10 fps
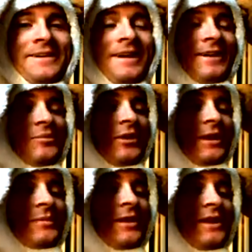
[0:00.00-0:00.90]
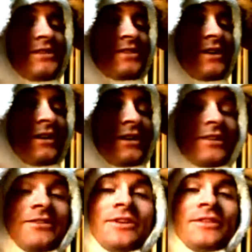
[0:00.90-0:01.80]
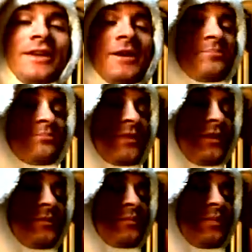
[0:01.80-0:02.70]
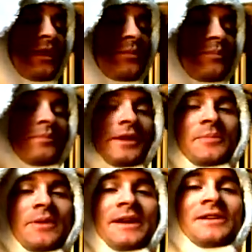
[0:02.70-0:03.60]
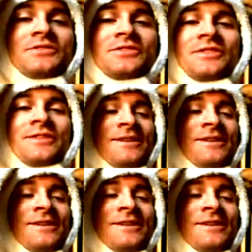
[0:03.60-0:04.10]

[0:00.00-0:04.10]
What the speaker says: had a blank page, because I've done that, blank page.